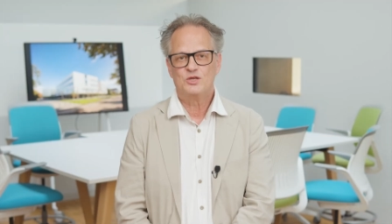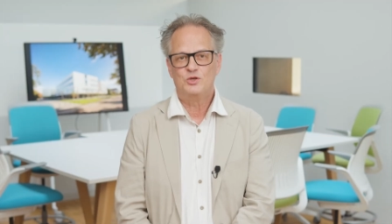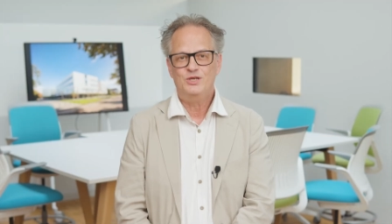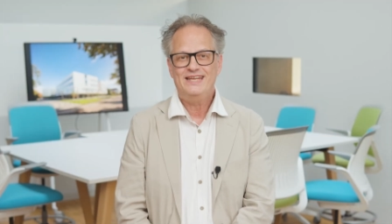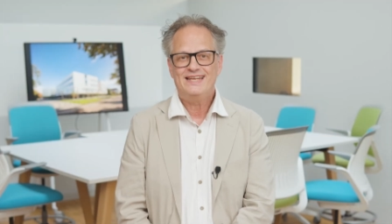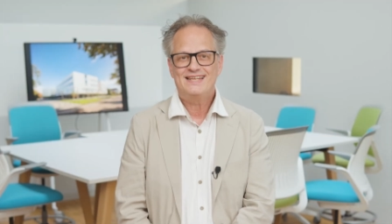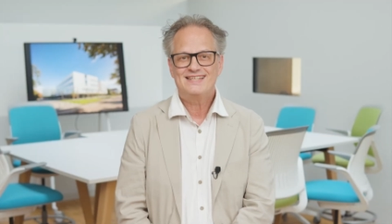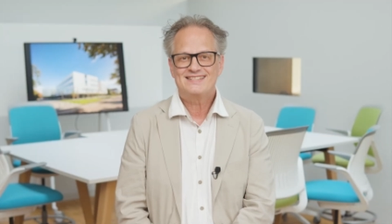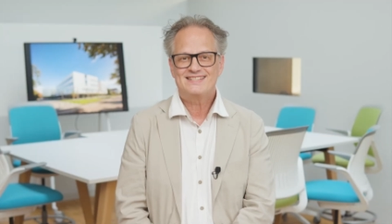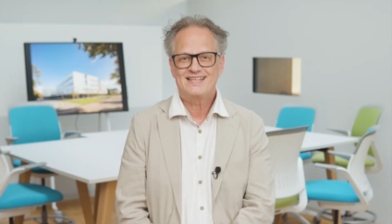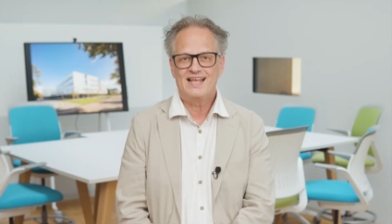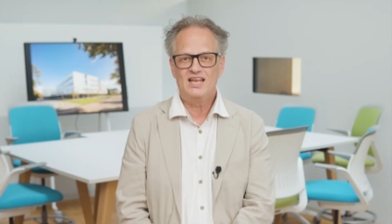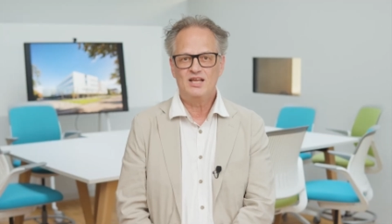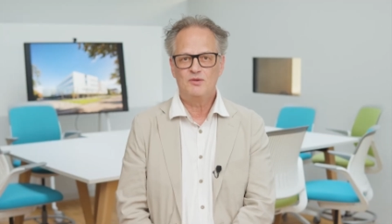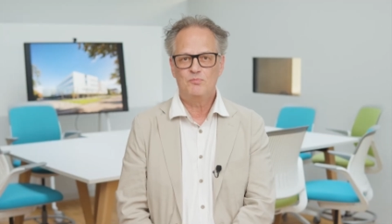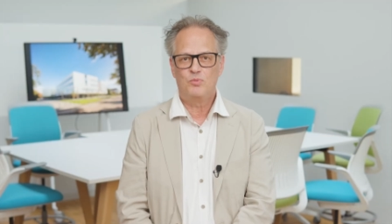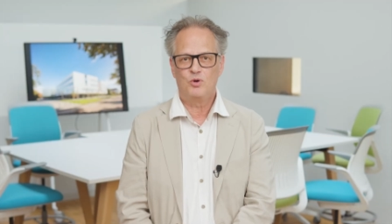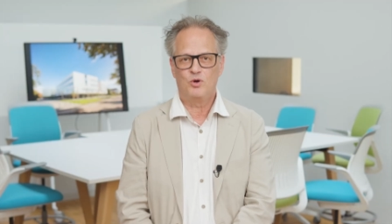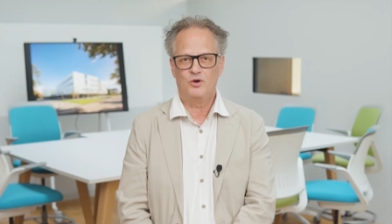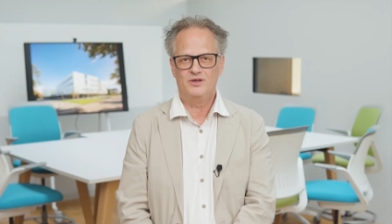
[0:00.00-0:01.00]
unique
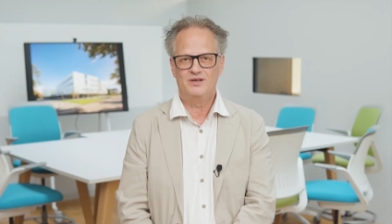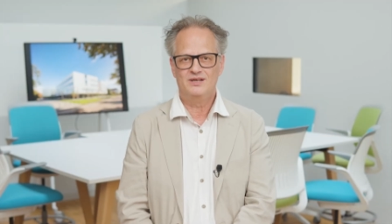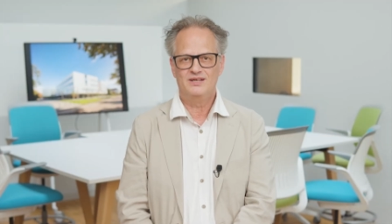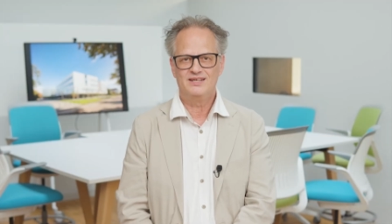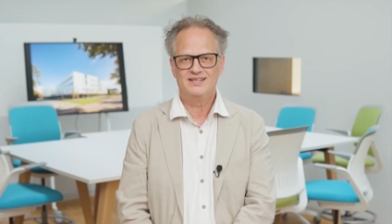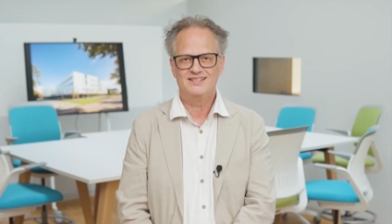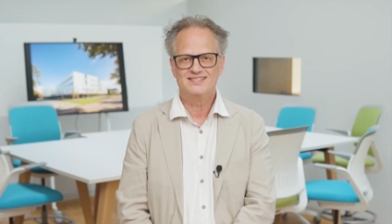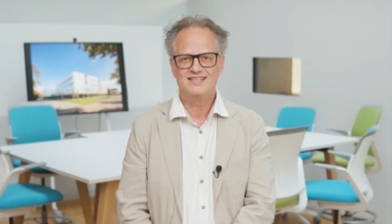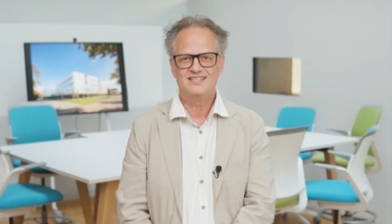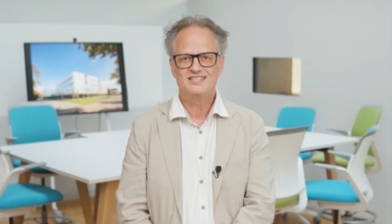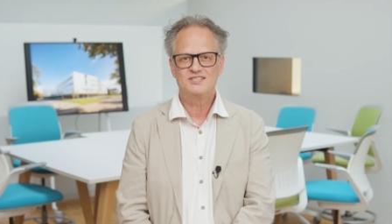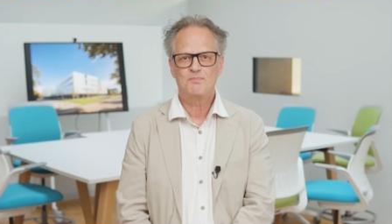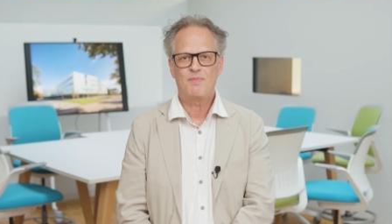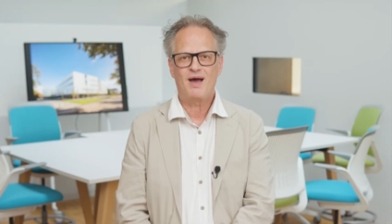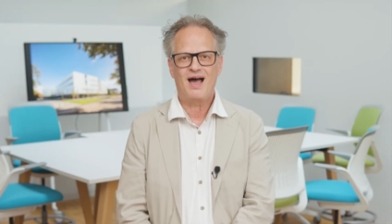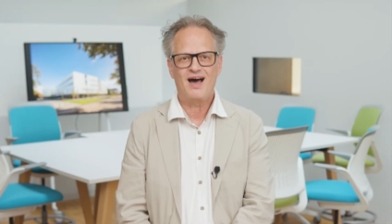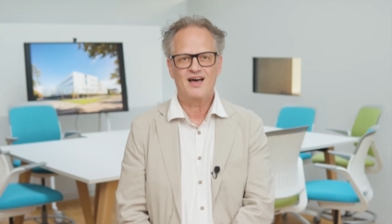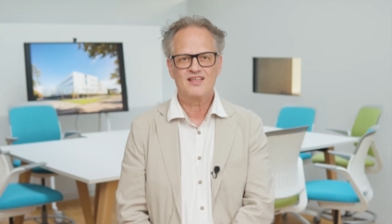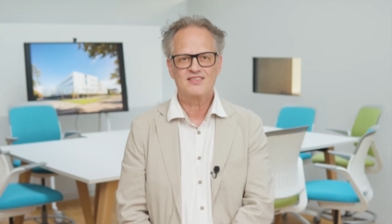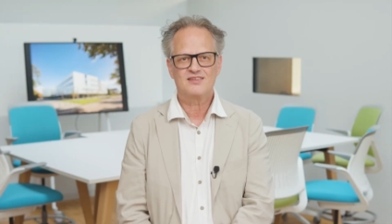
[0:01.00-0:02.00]
selling point is its
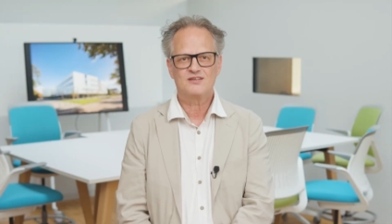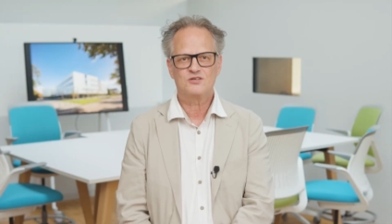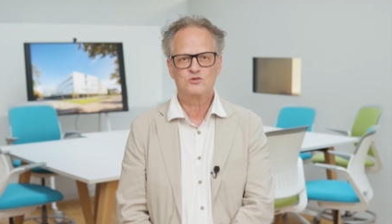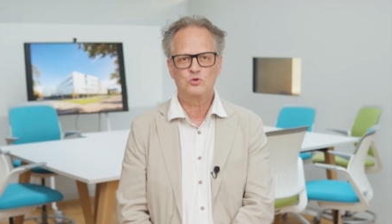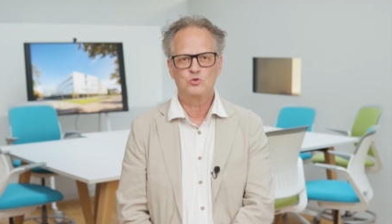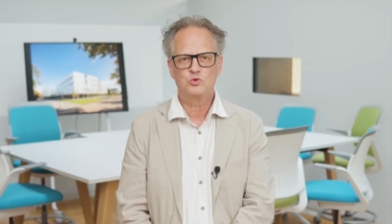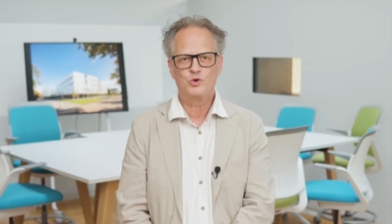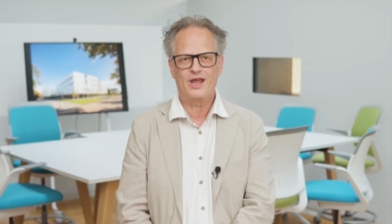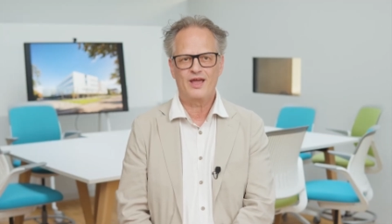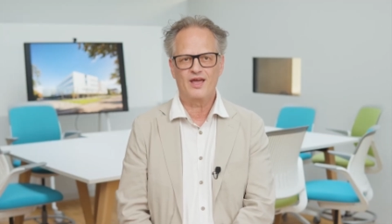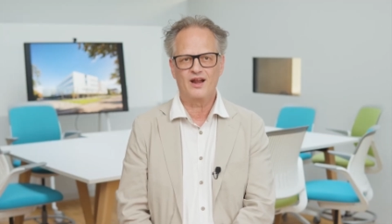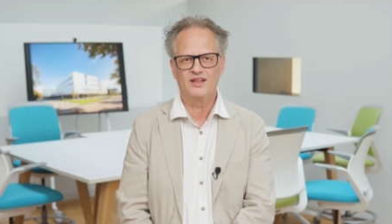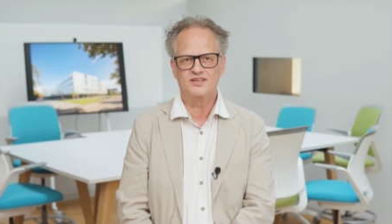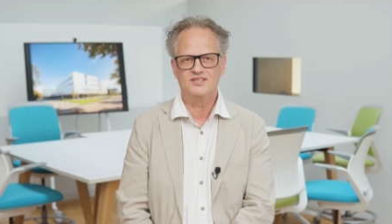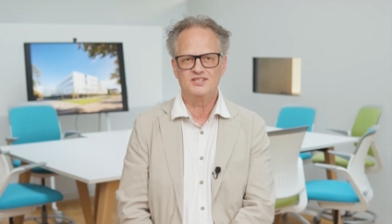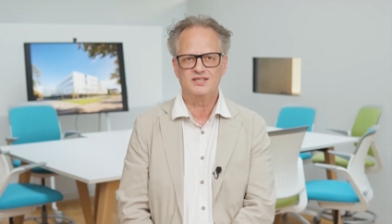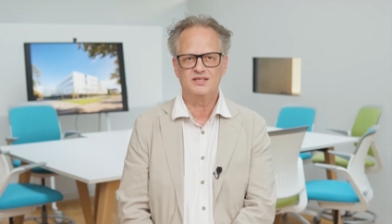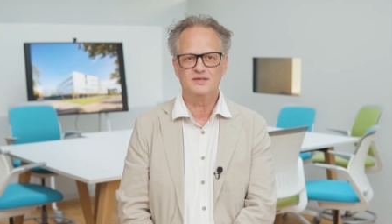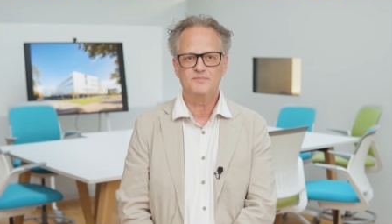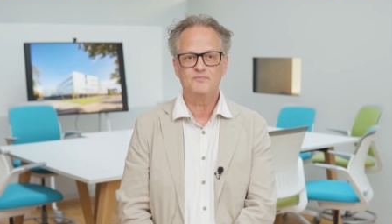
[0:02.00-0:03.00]
path to reality.